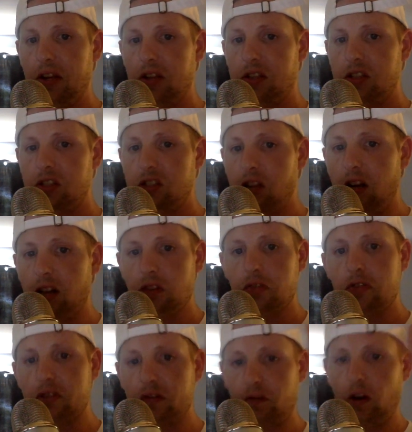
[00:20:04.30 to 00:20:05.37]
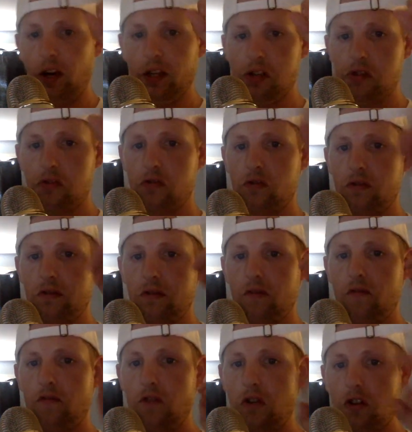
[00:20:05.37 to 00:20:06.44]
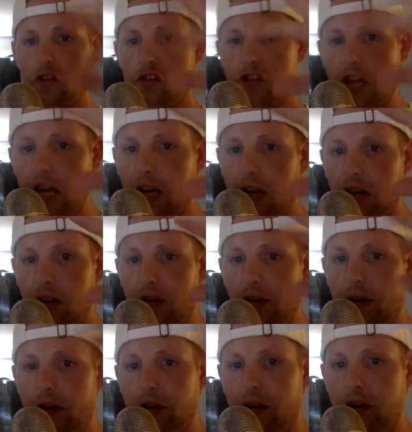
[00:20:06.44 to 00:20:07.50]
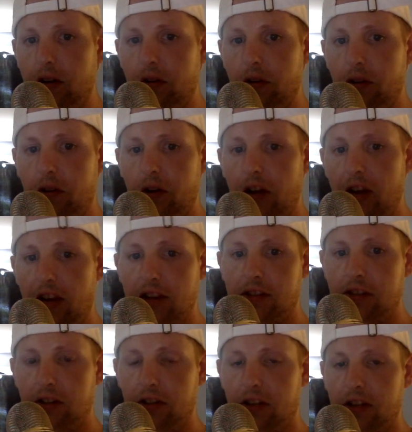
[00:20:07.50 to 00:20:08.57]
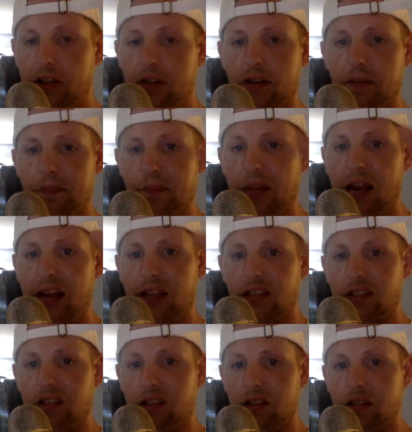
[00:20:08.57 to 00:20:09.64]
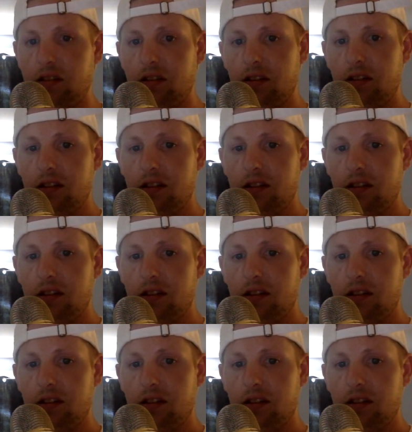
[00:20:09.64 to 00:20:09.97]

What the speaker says: silence is violence. If you're not saying anything, you're anti-blacks and